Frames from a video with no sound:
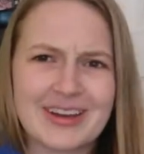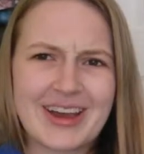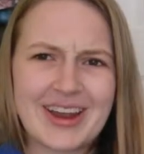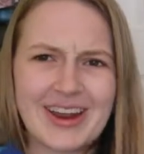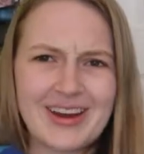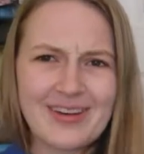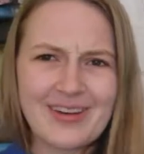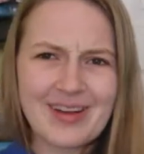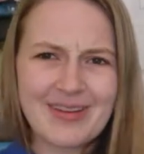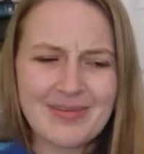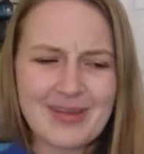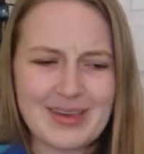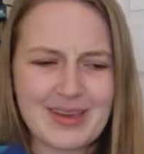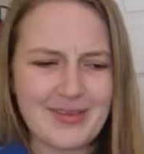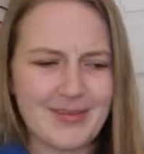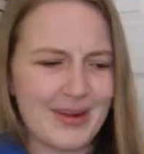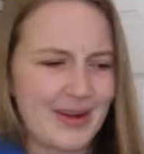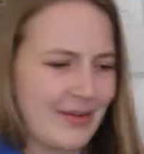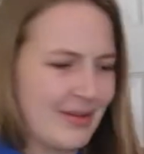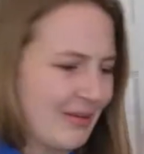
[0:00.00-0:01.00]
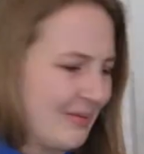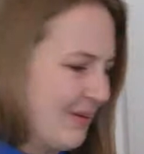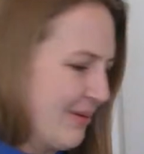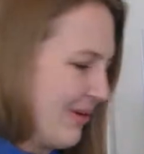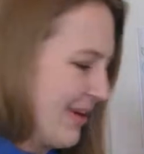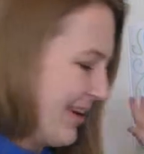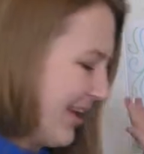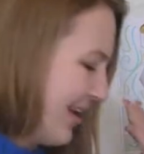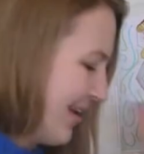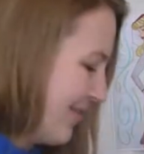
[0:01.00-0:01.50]
and I don't have my e-reader with me
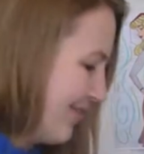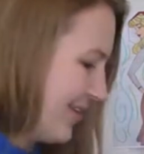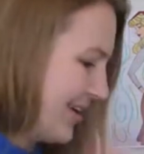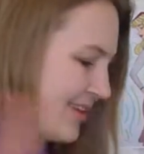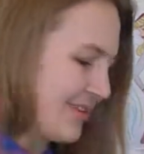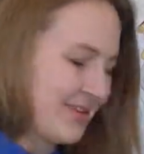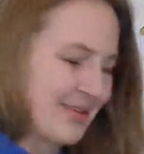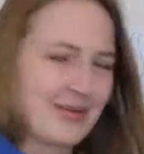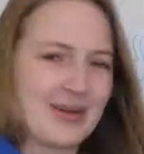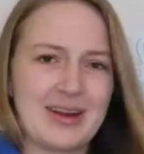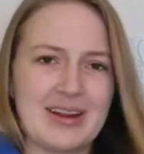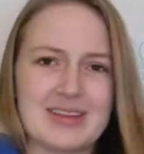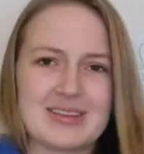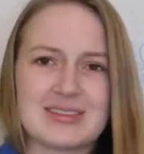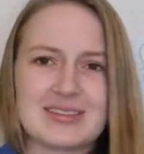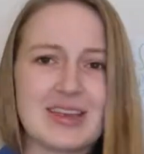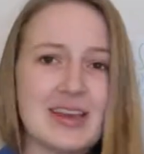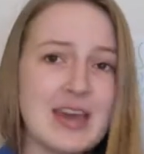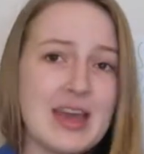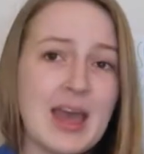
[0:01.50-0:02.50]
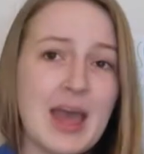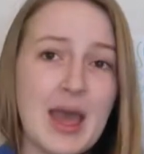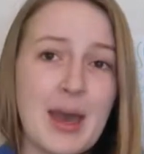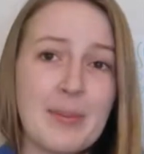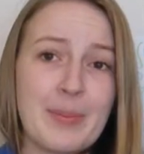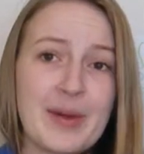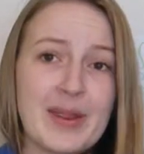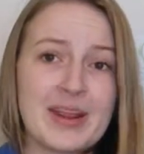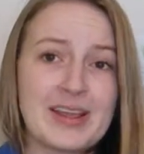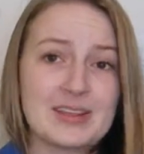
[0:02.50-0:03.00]
right now. I don't know where it is.
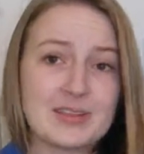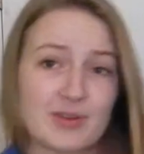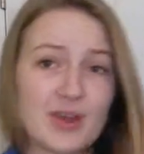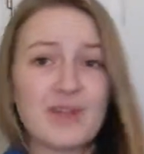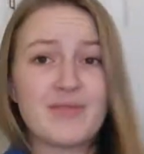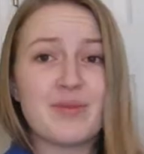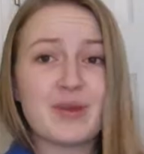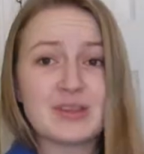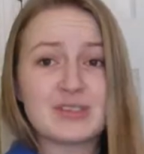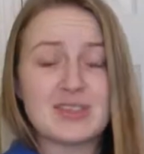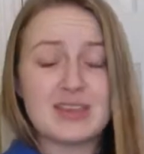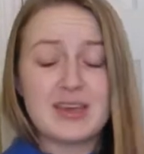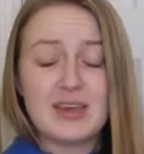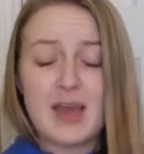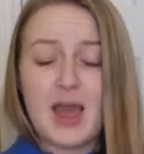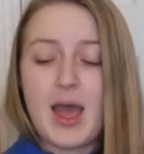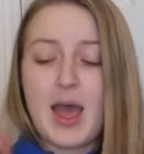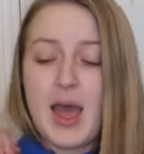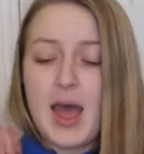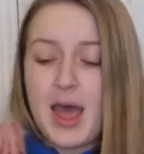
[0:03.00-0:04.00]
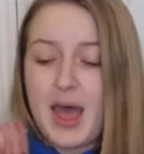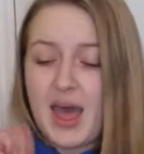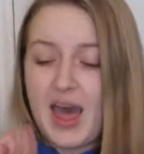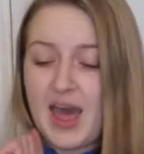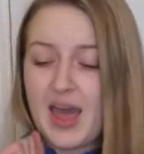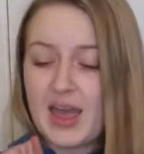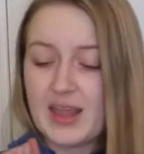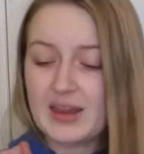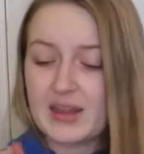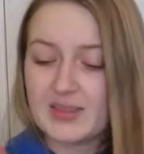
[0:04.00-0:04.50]
But it's Great Mercy,
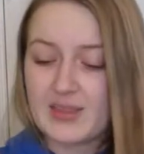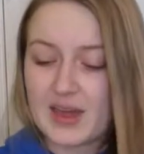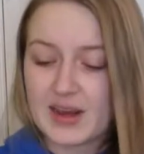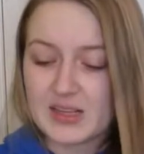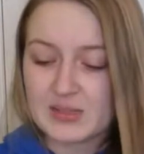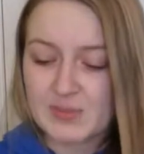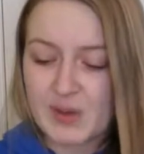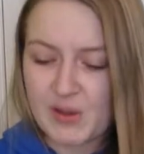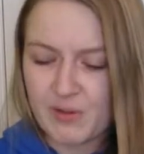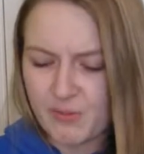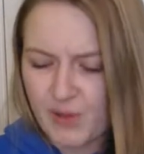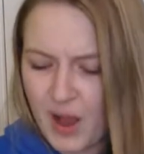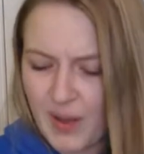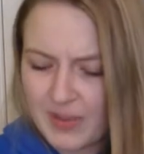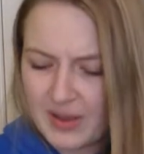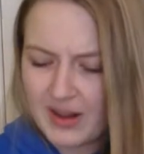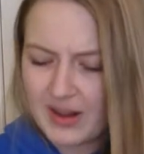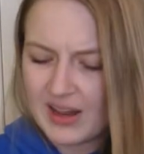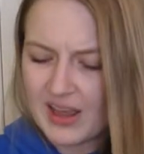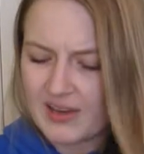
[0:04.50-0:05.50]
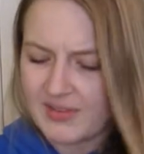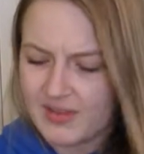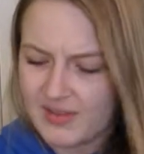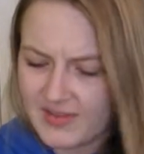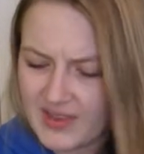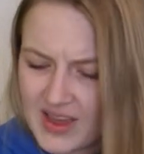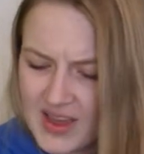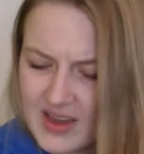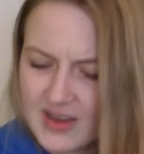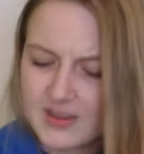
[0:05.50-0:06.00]
and that is by Robin
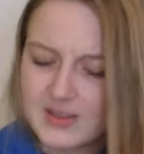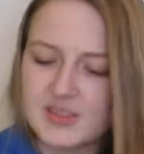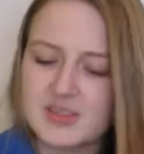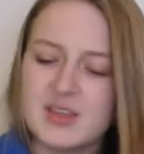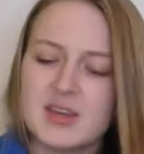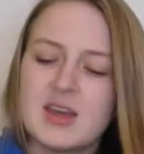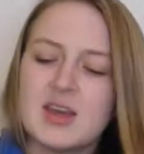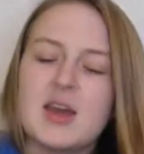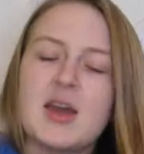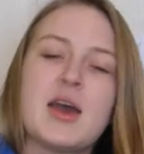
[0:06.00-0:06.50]
Lefevers.